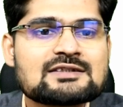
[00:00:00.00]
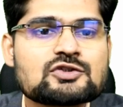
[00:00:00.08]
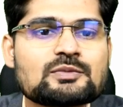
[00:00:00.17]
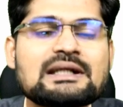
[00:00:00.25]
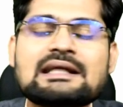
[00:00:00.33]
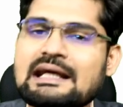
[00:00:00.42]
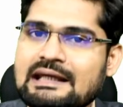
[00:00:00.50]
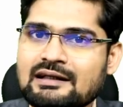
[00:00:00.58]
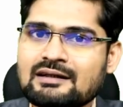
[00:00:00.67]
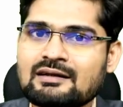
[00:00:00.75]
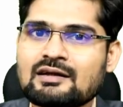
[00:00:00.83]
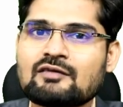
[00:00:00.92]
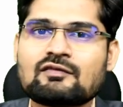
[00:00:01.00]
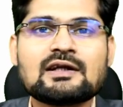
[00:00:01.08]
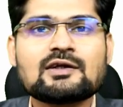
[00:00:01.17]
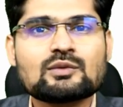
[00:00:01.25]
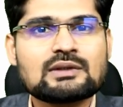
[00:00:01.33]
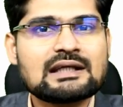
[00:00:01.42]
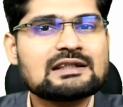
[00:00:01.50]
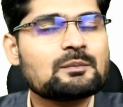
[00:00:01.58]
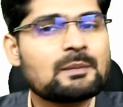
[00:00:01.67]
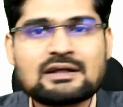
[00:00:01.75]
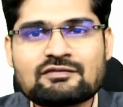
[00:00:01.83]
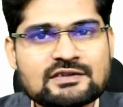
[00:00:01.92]
to be taken, we need to take the
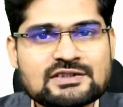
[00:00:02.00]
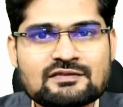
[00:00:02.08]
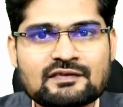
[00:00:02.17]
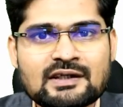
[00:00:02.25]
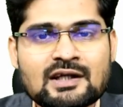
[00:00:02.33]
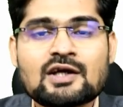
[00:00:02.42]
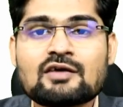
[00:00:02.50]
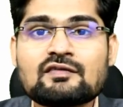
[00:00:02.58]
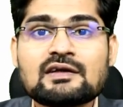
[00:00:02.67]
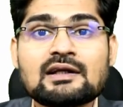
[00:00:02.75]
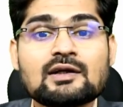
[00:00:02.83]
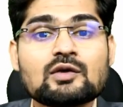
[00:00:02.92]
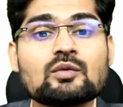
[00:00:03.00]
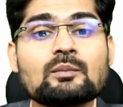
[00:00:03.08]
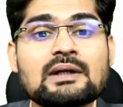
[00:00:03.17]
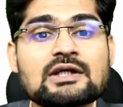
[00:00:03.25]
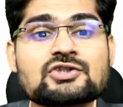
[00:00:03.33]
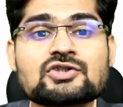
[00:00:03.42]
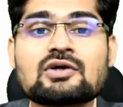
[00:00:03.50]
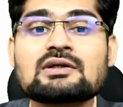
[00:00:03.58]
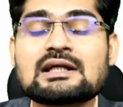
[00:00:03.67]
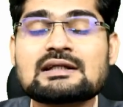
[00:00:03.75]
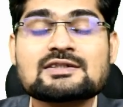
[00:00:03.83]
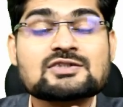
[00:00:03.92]
benefits of it. We need to make sure
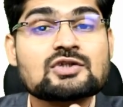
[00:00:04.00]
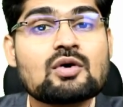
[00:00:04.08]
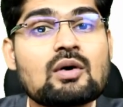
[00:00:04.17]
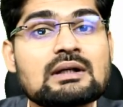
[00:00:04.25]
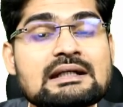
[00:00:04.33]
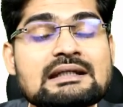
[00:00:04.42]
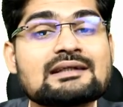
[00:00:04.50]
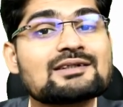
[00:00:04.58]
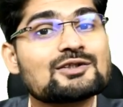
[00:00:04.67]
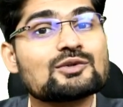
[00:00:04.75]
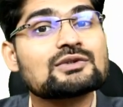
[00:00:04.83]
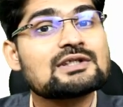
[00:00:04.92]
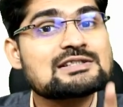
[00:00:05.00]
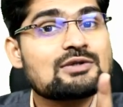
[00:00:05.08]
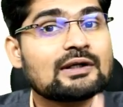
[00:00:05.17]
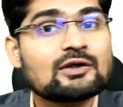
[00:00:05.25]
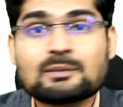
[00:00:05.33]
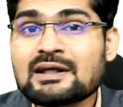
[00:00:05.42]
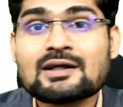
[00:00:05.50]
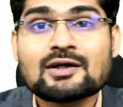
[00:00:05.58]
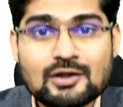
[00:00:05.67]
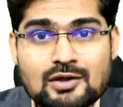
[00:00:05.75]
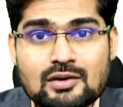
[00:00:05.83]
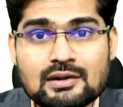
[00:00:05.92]
that its quality and growth is going to be
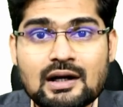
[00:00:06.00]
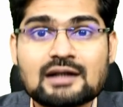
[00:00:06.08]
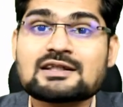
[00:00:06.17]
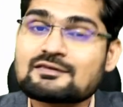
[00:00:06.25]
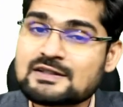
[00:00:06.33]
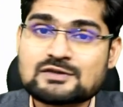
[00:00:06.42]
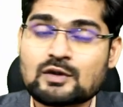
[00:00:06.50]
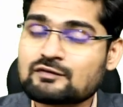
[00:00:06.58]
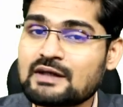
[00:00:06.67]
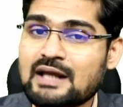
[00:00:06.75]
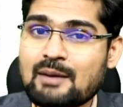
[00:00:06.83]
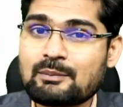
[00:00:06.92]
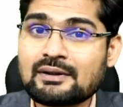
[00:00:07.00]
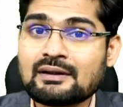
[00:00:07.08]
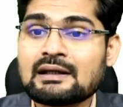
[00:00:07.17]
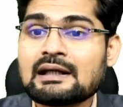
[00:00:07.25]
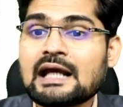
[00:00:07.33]
good. Otherwise, what will happen?